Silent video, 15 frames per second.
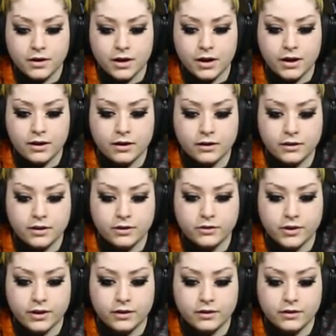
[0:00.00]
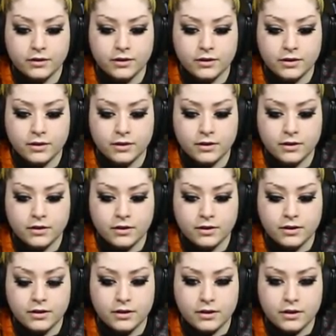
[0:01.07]
Ah, oh, close it.
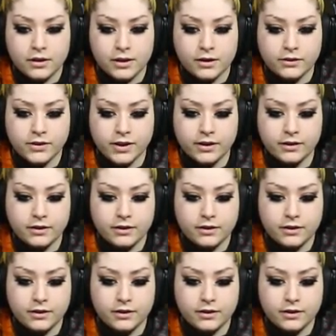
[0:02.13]
Close it.